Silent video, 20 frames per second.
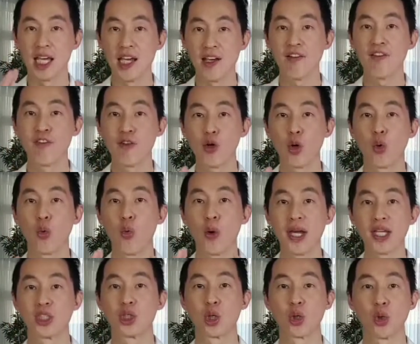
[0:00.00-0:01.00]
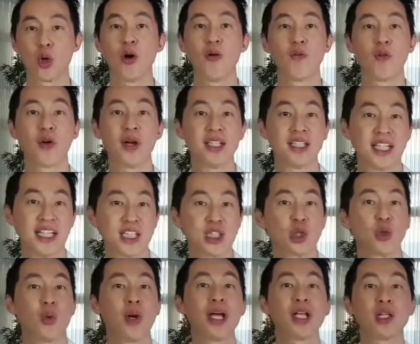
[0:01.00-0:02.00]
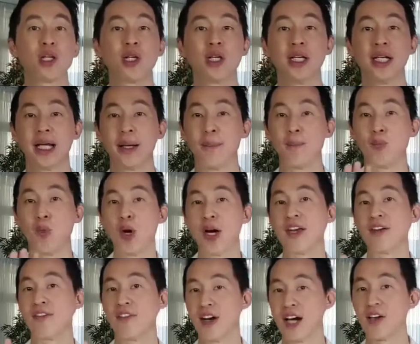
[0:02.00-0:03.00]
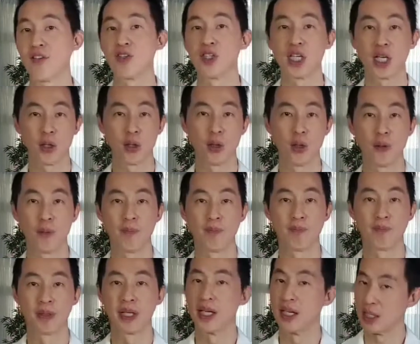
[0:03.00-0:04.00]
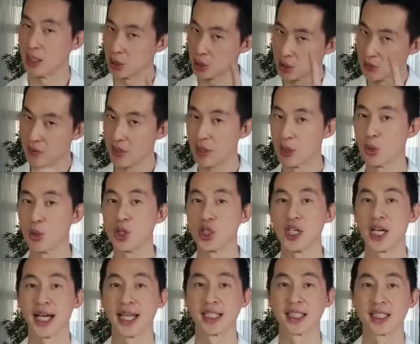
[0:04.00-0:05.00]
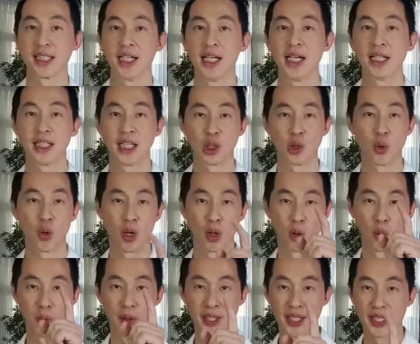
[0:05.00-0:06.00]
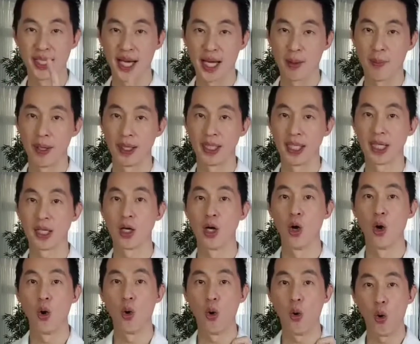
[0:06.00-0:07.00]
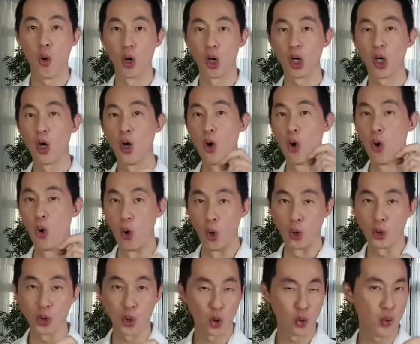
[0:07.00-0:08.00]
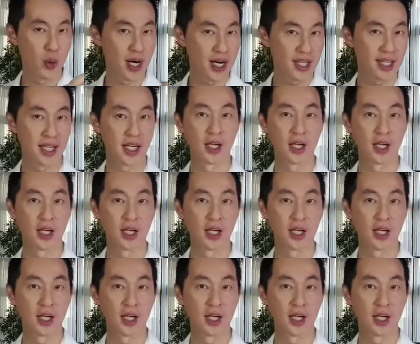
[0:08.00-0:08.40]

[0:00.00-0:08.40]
If your waist circumference is greater than 0.50, there's a very good chance that you are already diabetic or on your way